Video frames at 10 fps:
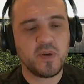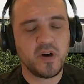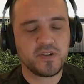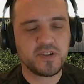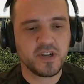you
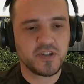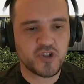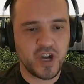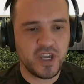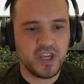about uh,
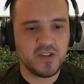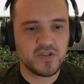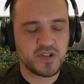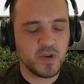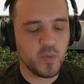trucking
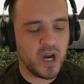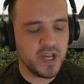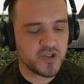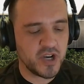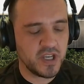industry,
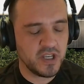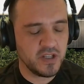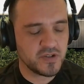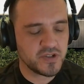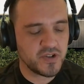why trucking
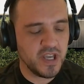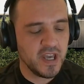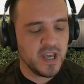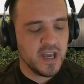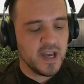
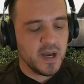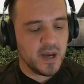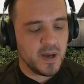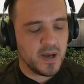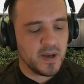industry,
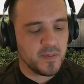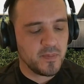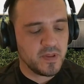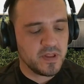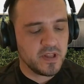uh,
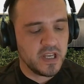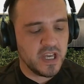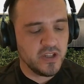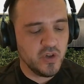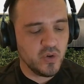
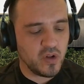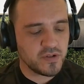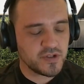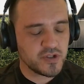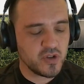can you
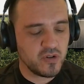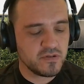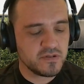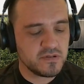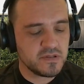
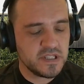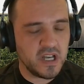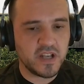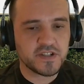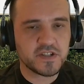also
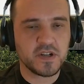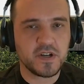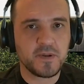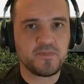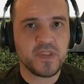tell us
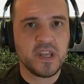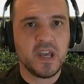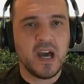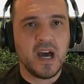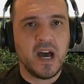uh,
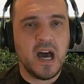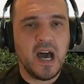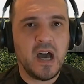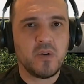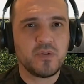
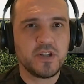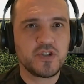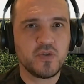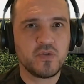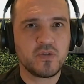how
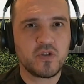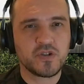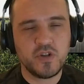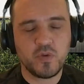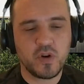did you,
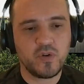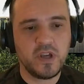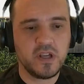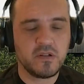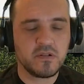because you were
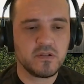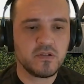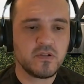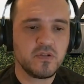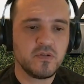looking
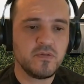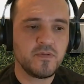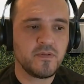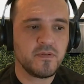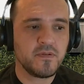
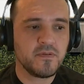to